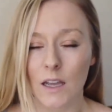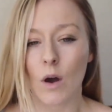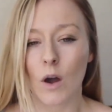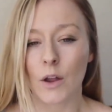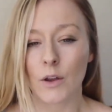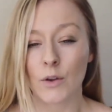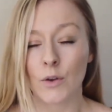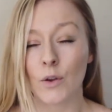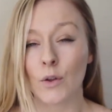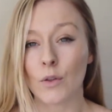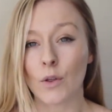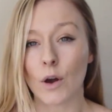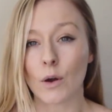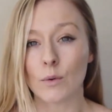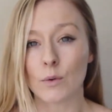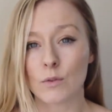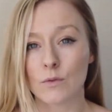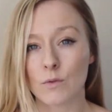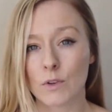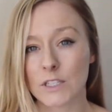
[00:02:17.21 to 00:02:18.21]
I knew that
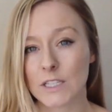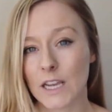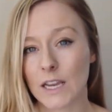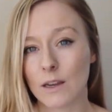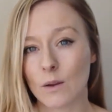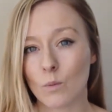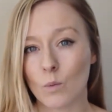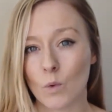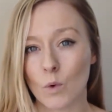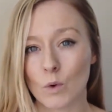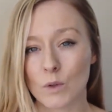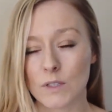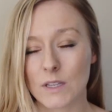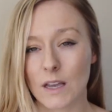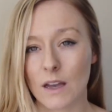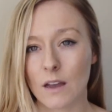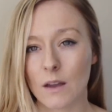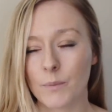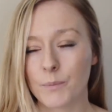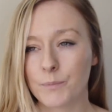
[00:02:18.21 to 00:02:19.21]
I was retaining
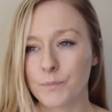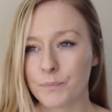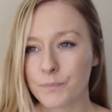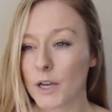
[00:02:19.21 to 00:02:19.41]
water